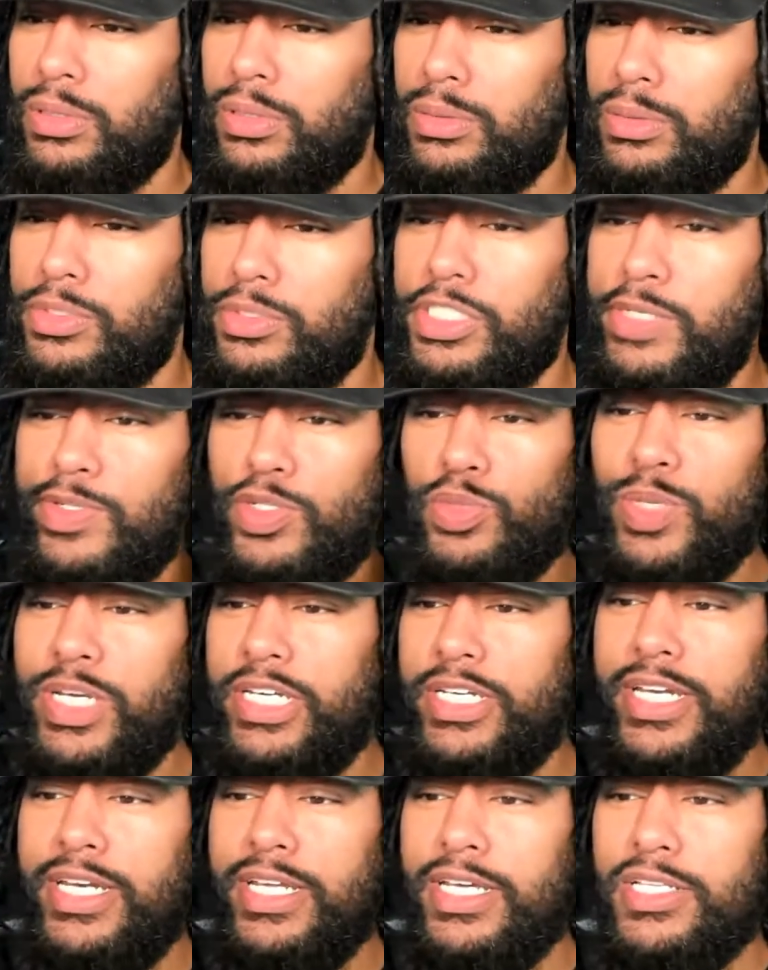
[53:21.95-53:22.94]
She was with
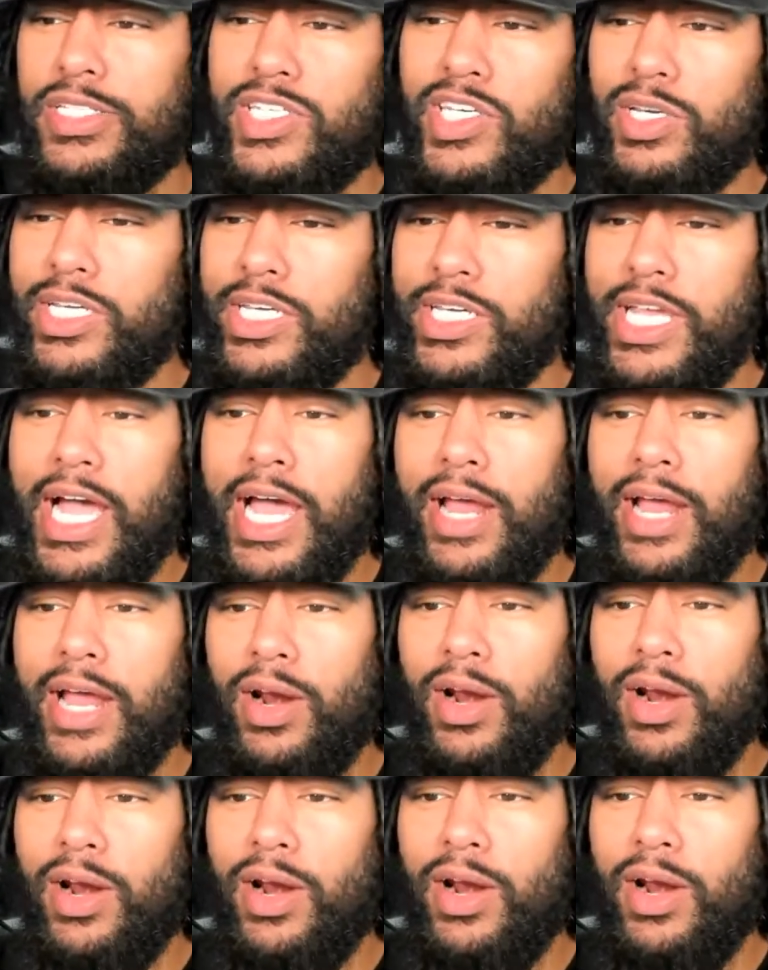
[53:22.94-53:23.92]
Diddy until he got
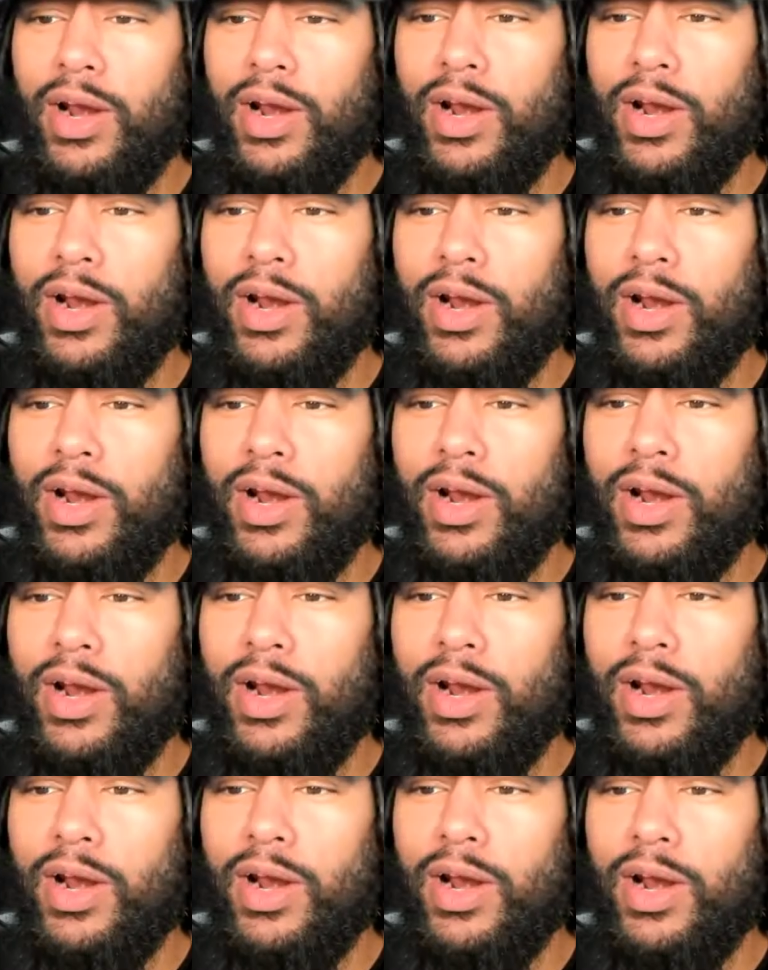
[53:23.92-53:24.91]
arrested. So we don't
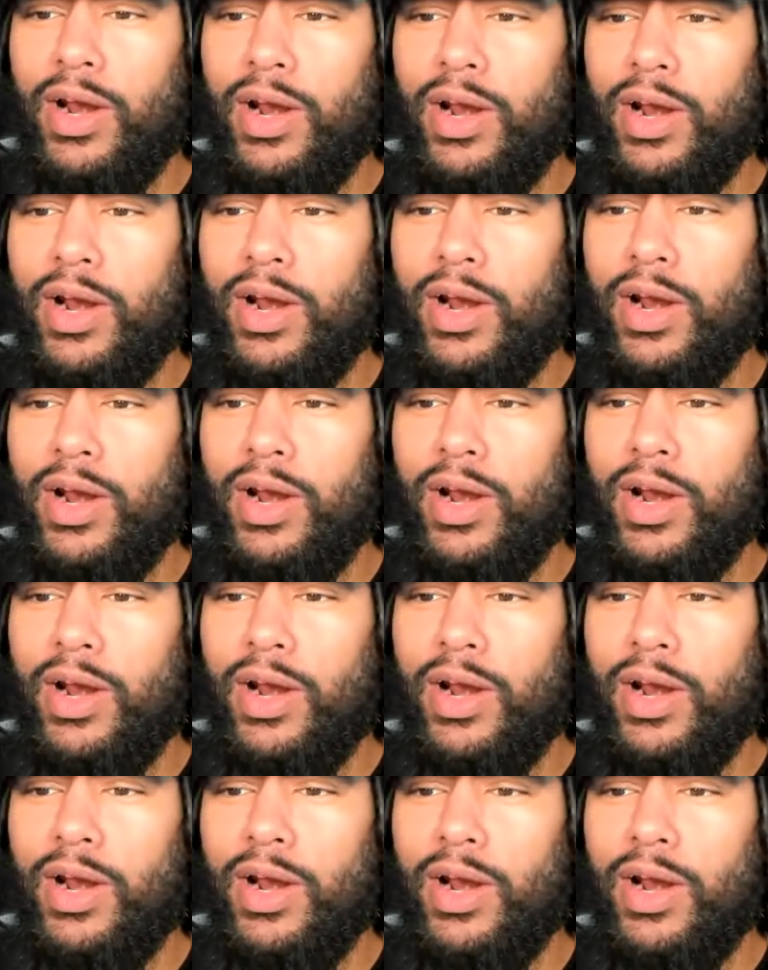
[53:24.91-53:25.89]
know when this flight
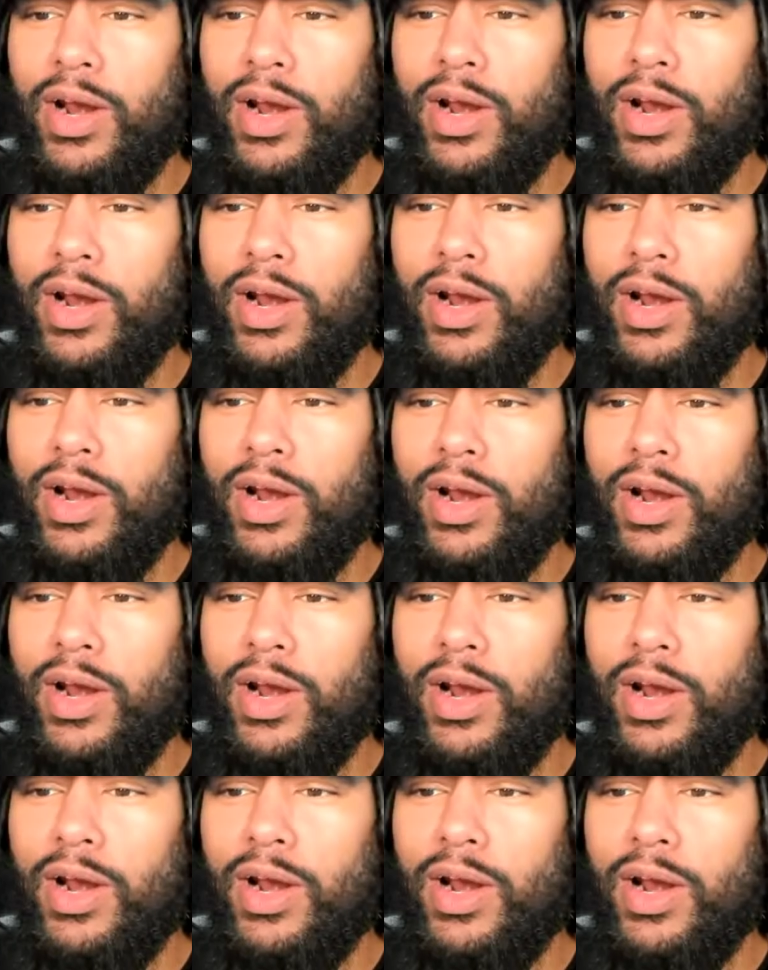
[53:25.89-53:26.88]
was. But
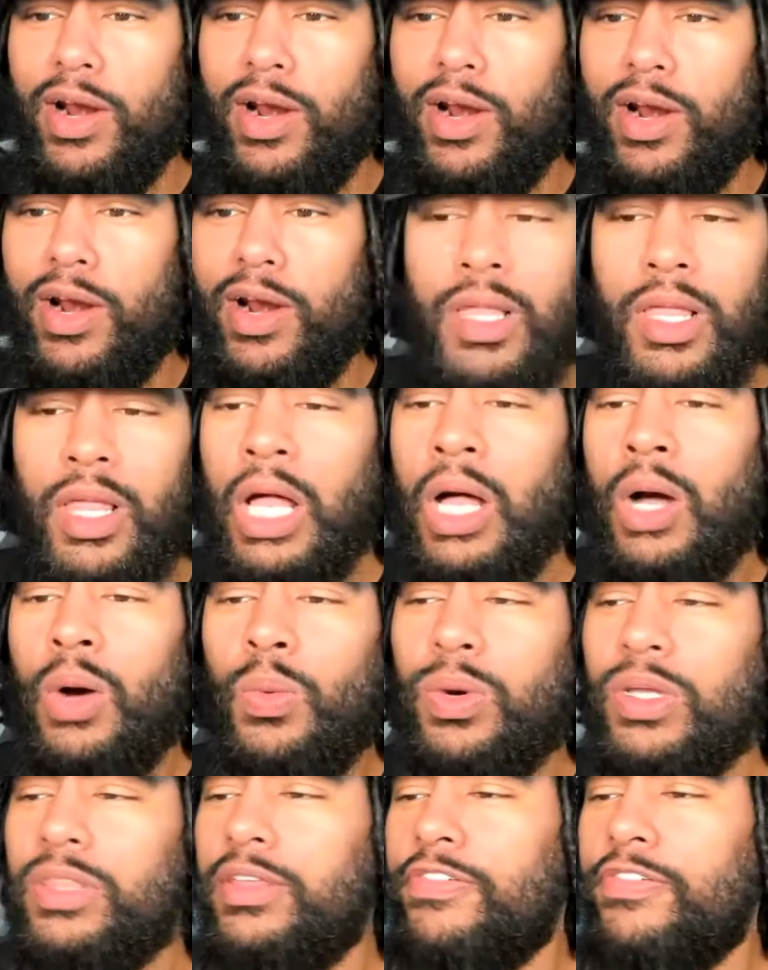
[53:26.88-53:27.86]
dog,
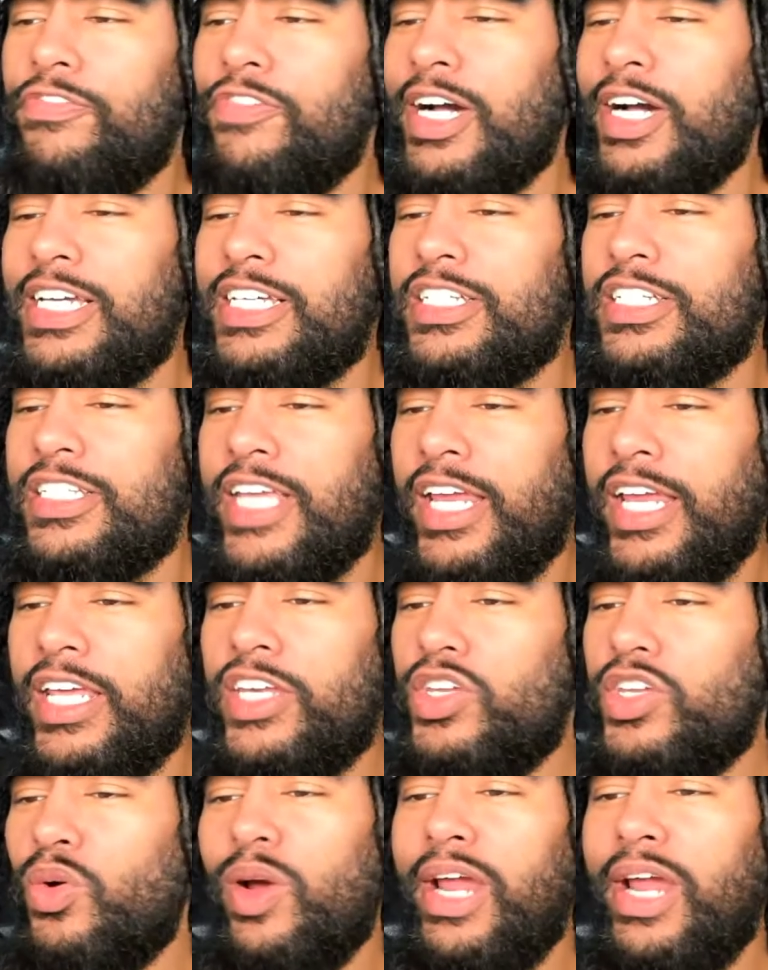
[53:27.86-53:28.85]
what the fuck is
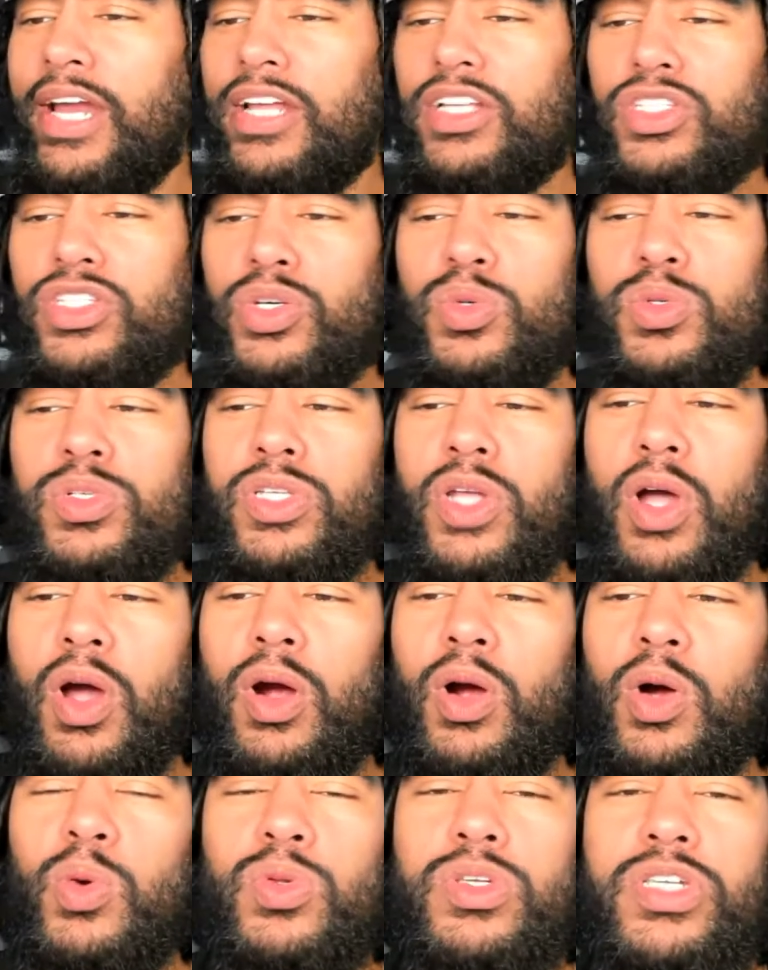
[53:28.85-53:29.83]
Diddy doing at a
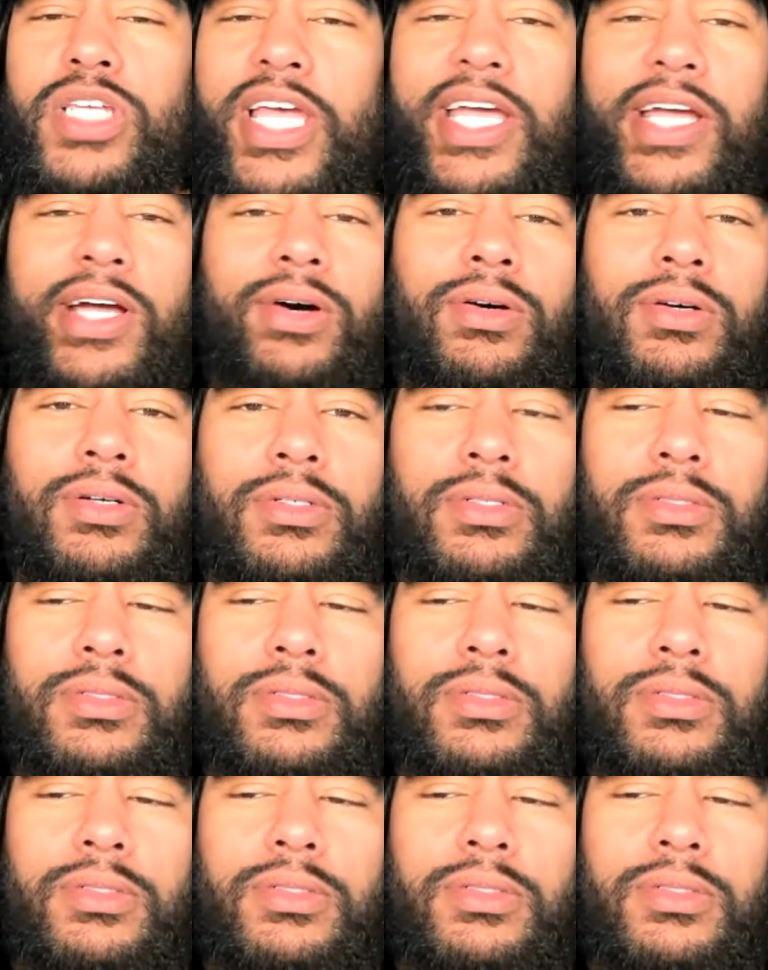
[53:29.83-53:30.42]
2-star hotel?